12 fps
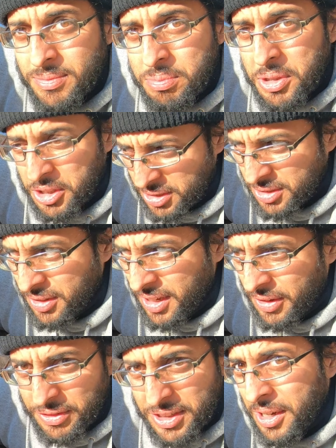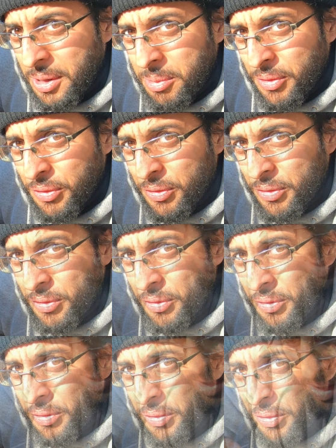because I haven't done it before. Just had to